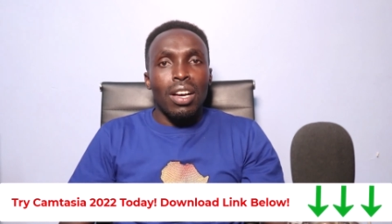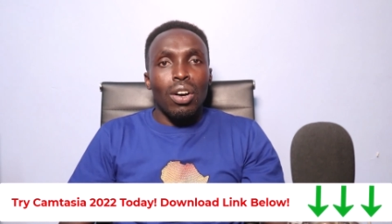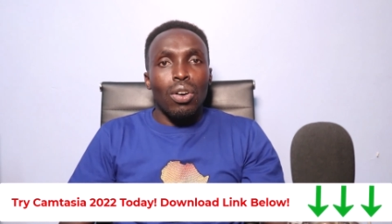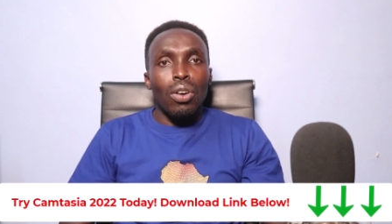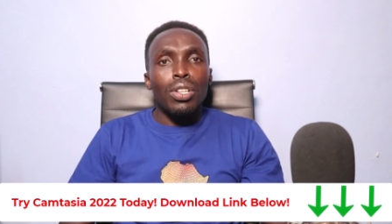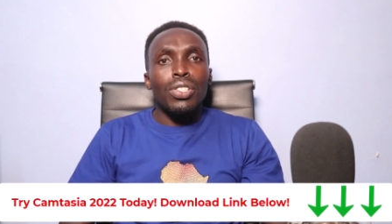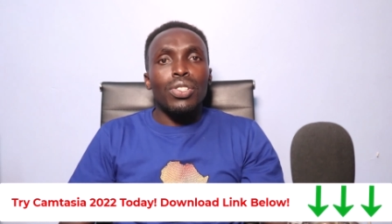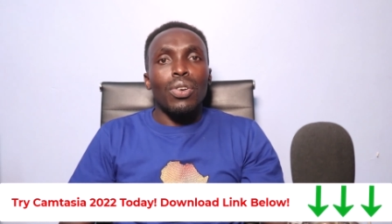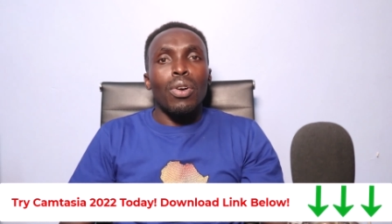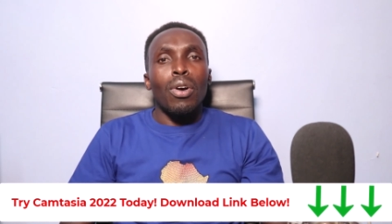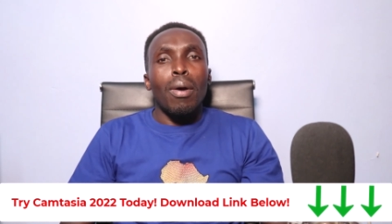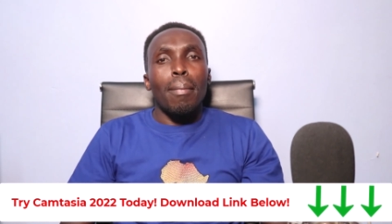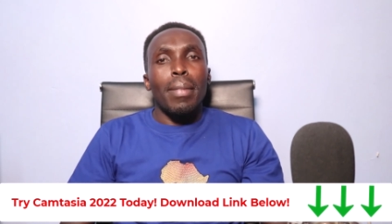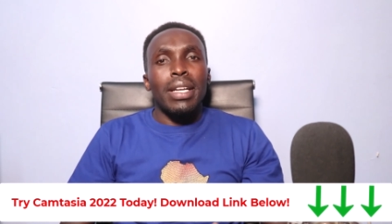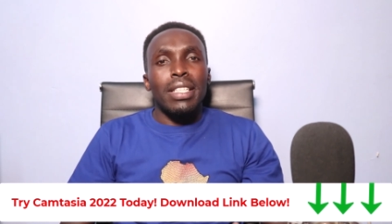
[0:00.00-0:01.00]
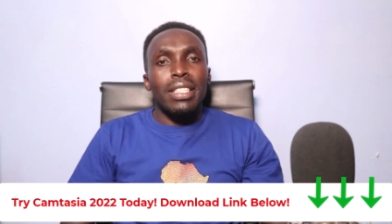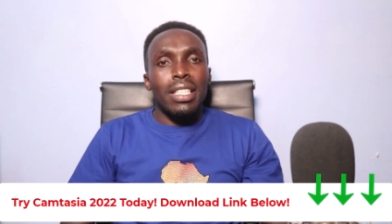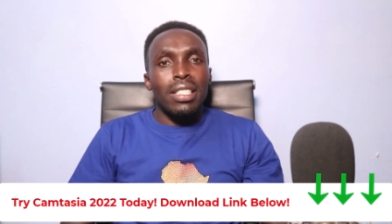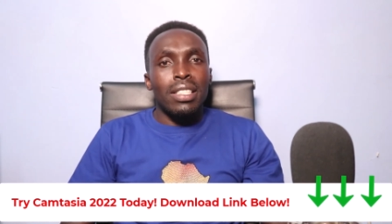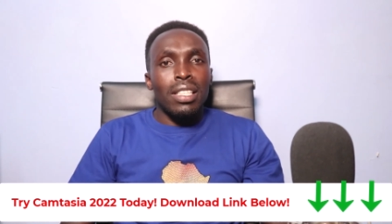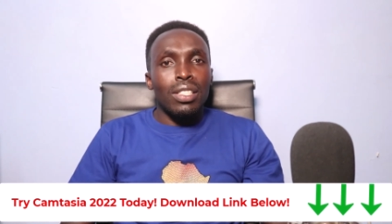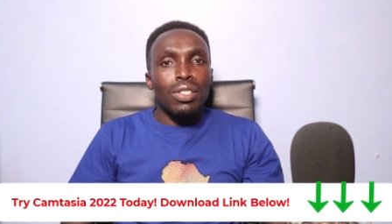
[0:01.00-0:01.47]
Also,
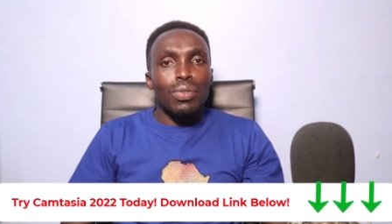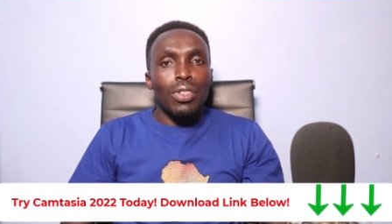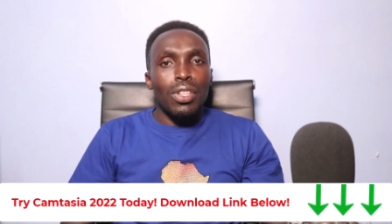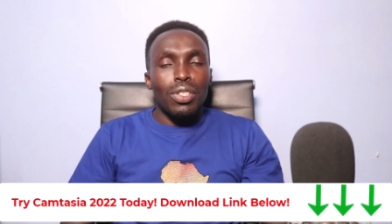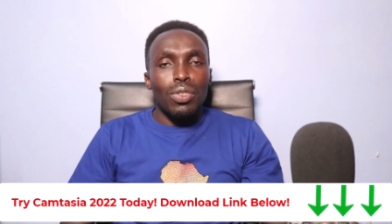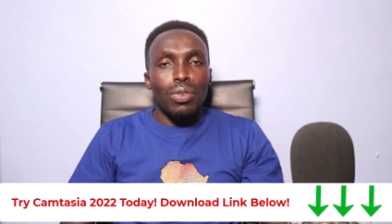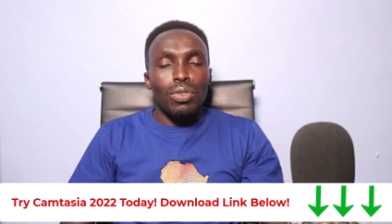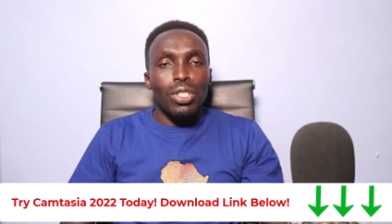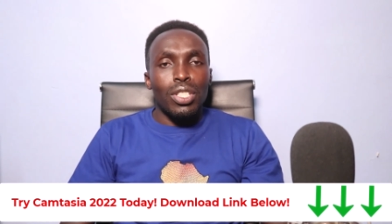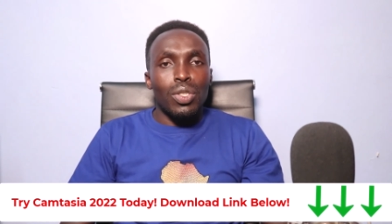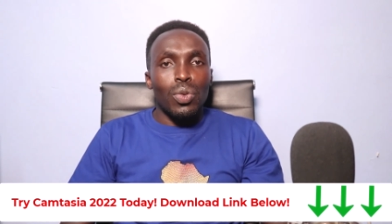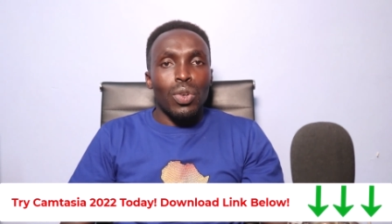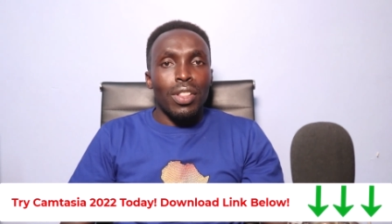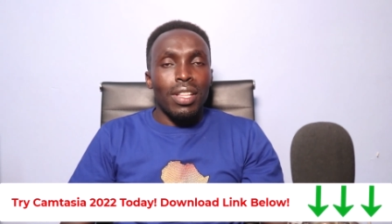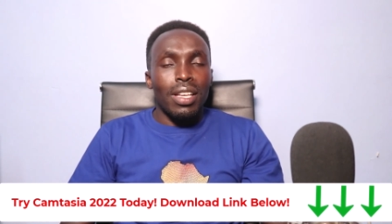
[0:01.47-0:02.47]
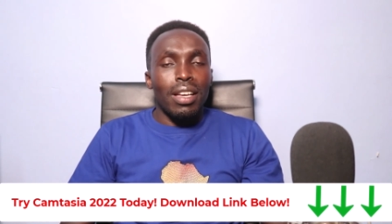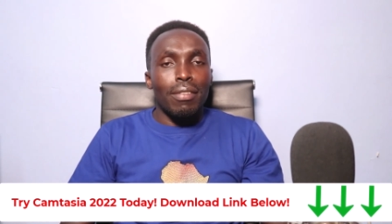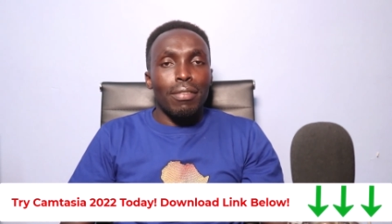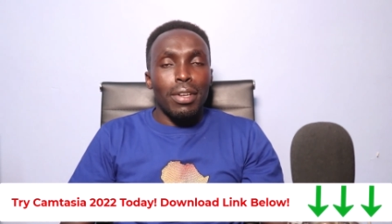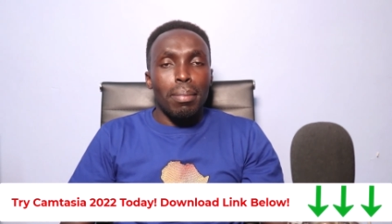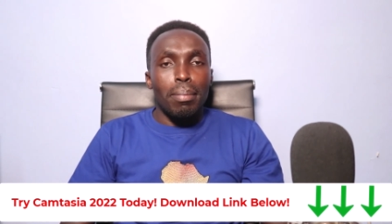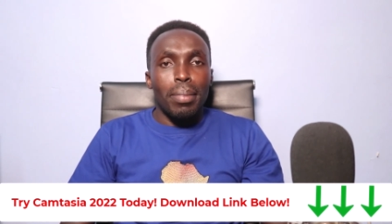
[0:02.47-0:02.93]
maintenance for the software is worth
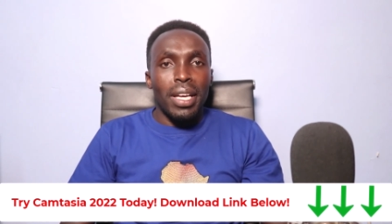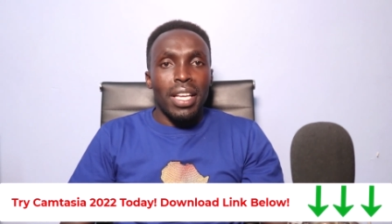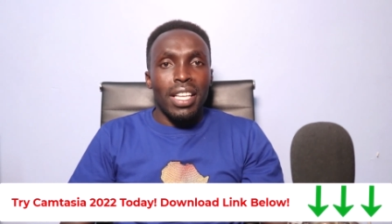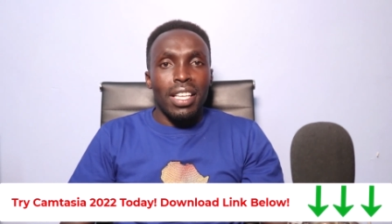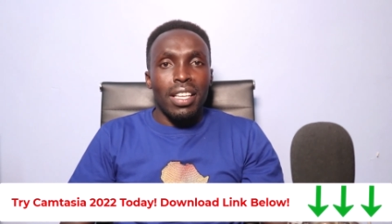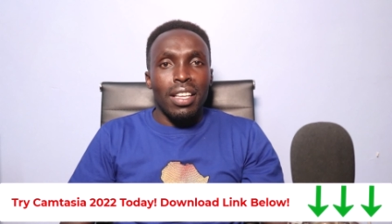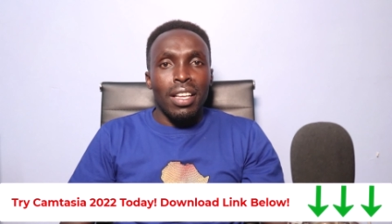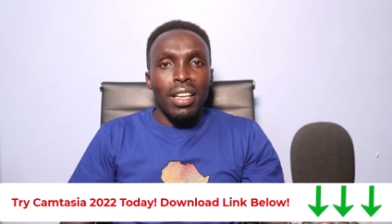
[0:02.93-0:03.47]
every penny.